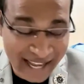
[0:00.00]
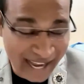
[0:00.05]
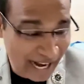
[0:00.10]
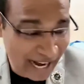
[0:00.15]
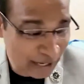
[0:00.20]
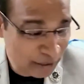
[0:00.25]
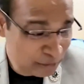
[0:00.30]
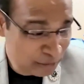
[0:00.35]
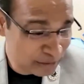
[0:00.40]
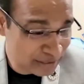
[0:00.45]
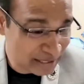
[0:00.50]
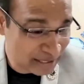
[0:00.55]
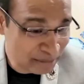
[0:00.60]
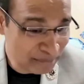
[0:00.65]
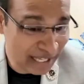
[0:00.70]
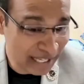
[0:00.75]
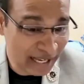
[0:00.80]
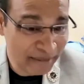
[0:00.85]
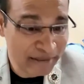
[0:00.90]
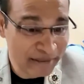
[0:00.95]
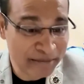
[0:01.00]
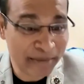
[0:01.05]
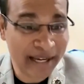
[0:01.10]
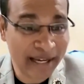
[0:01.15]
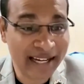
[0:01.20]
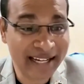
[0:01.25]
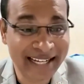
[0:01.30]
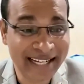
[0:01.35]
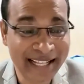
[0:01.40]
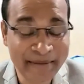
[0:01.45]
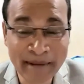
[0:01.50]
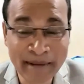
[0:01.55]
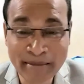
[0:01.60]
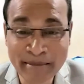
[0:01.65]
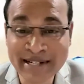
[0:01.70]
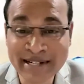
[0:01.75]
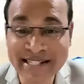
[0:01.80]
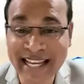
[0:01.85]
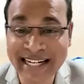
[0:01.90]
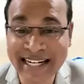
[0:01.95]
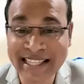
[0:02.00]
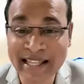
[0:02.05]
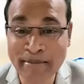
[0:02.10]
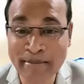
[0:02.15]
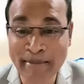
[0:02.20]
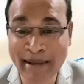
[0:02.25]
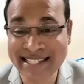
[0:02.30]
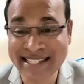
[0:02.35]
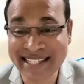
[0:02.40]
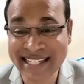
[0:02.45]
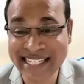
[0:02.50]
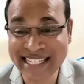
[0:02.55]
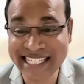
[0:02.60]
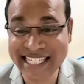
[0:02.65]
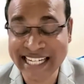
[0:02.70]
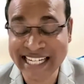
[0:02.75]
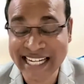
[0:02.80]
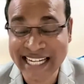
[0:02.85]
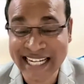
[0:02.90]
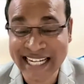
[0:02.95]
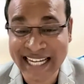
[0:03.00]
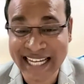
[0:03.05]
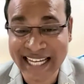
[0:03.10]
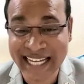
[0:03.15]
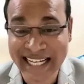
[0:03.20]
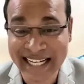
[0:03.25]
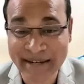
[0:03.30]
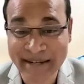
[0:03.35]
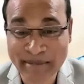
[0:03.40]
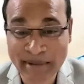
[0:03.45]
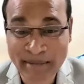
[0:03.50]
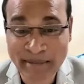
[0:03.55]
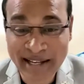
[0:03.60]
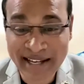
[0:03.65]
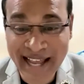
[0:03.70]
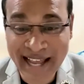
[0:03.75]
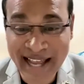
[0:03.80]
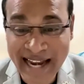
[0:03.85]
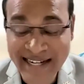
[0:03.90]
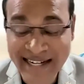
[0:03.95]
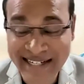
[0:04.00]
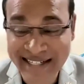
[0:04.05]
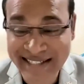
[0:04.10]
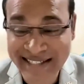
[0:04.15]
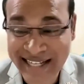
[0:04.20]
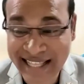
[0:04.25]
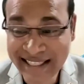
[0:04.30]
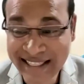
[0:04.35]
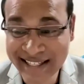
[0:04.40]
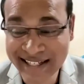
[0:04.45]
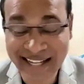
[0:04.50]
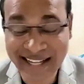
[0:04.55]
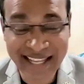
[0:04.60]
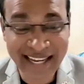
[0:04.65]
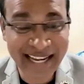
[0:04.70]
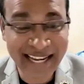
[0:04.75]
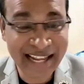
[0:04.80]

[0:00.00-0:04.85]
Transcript: I don't know, sometimes my team members get the message maybe at 10:30,